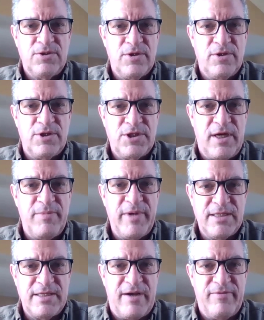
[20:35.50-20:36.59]
So their
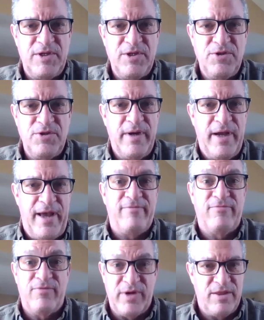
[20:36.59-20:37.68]
stomach is having to do
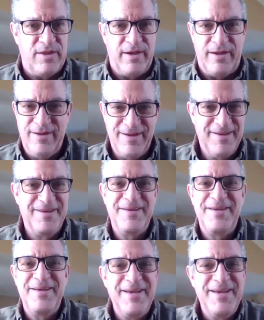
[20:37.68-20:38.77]
everything.
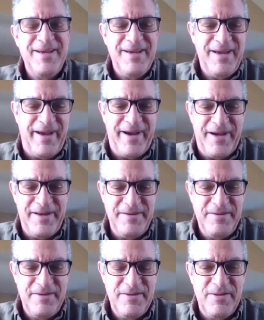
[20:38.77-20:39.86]

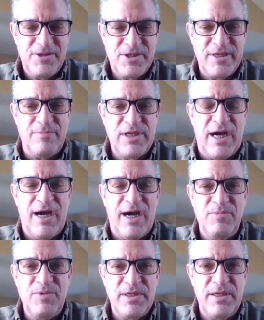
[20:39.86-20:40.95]
And
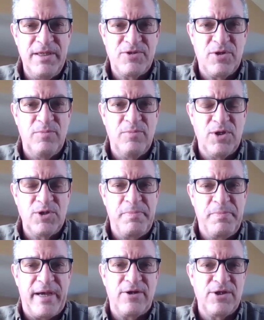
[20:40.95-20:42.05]
sometimes it's
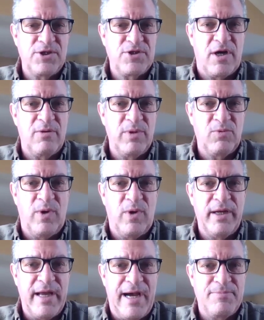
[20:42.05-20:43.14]
almost better to start with
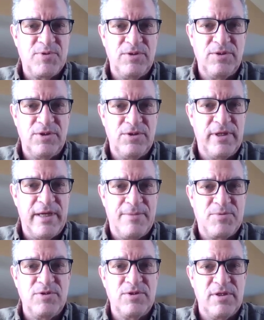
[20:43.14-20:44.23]
1 capsule to 2
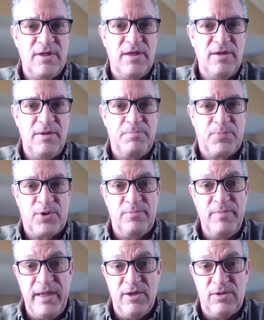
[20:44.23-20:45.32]
capsules per
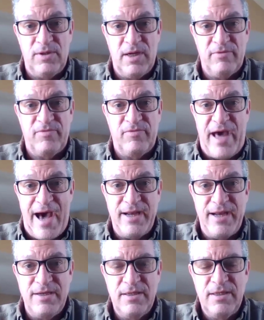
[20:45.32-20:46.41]
meal of
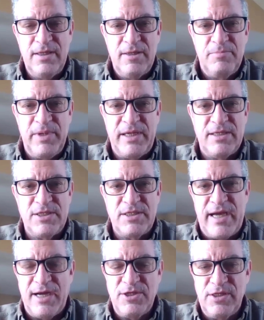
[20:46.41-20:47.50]
that, because
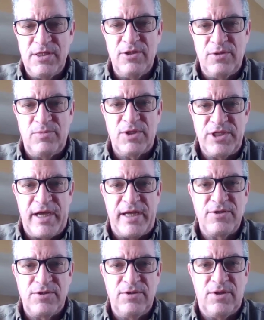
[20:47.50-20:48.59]
it's actually a little more
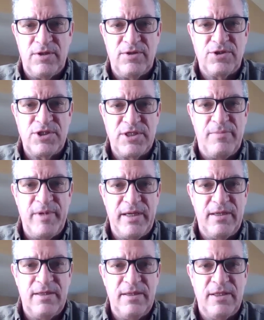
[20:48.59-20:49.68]
gentle on their
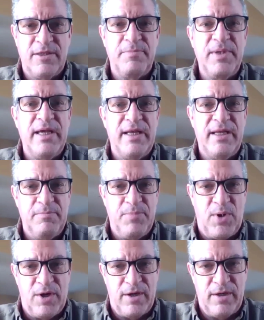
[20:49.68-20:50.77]
stomach at the beginning
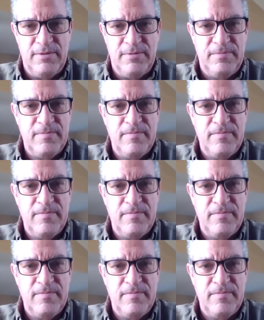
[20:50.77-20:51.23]
part.